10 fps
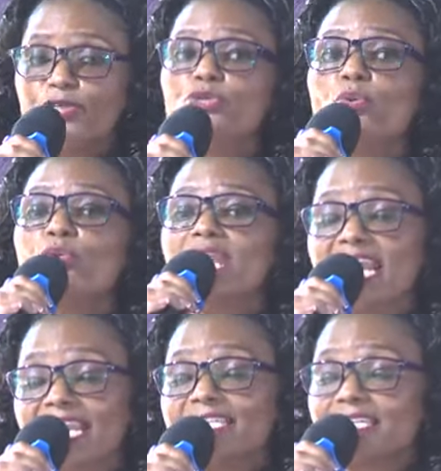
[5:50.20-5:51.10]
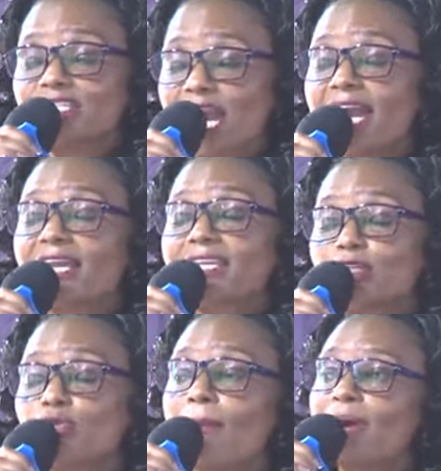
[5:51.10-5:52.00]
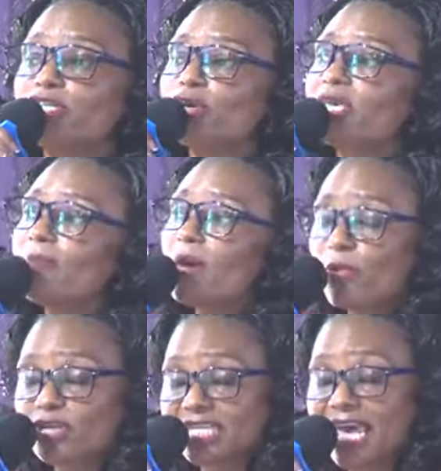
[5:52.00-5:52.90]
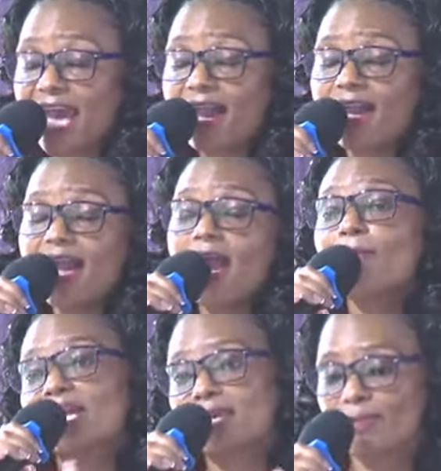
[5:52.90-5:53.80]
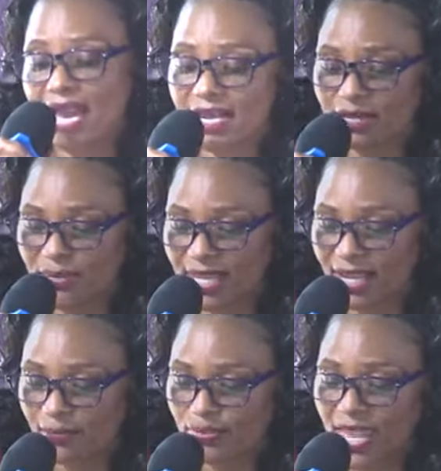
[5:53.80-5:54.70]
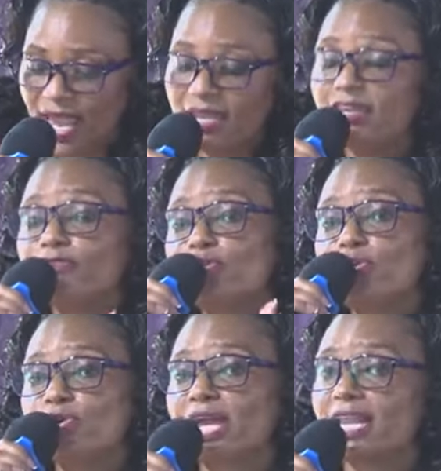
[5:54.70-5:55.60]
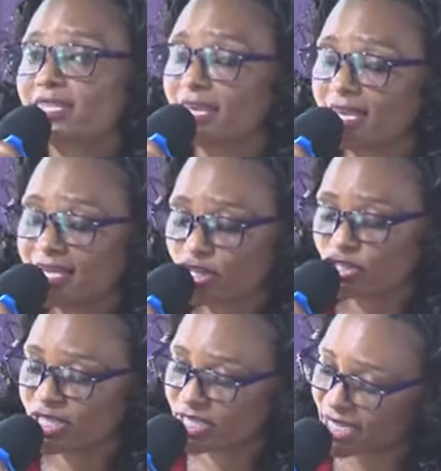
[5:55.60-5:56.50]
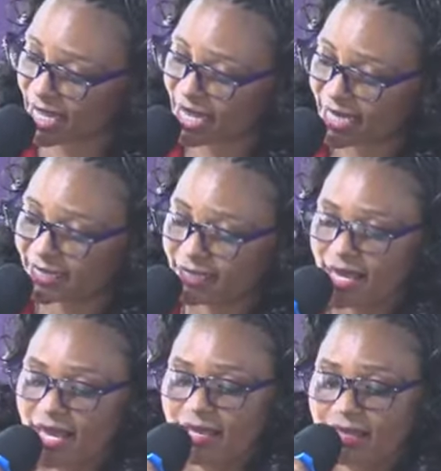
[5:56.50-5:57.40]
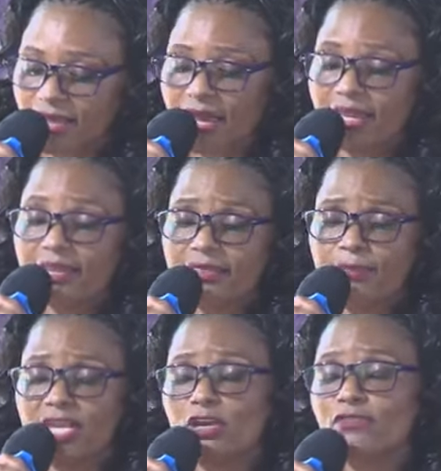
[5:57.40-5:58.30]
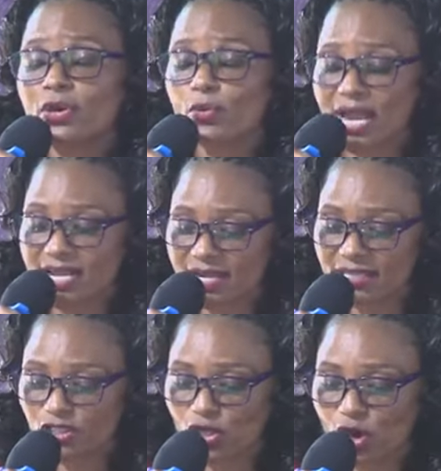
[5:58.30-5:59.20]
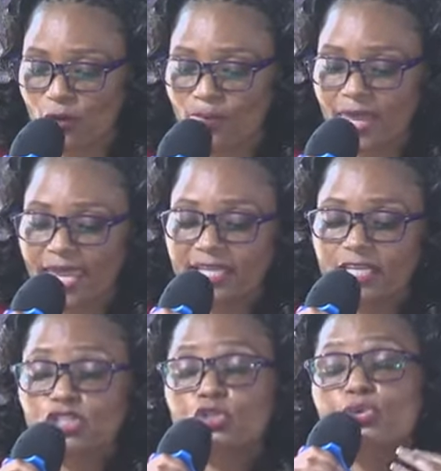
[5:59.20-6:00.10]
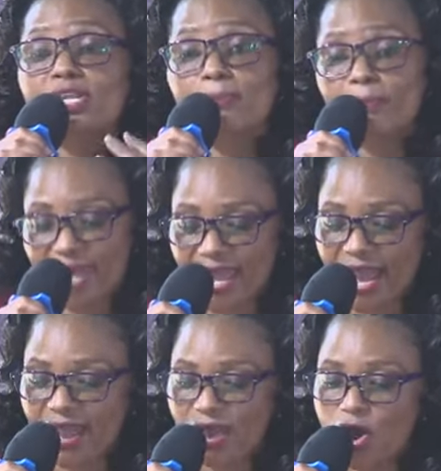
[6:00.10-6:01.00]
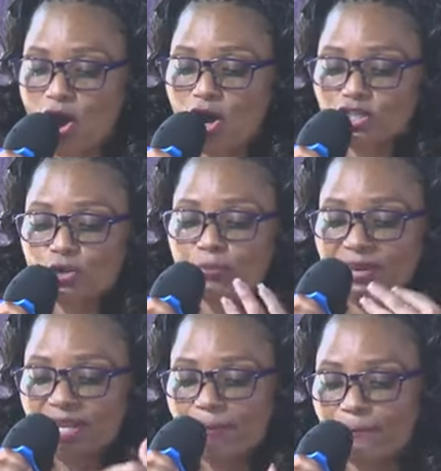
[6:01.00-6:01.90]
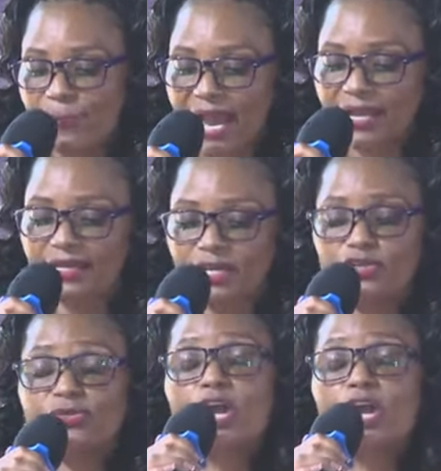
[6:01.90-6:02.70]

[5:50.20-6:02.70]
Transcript: Unarejeshanga kitu ambacho kimepotea ama kimeharibika. And if you look at the English dictionary, the meaning of the word restore, it is to repair or to bring back to the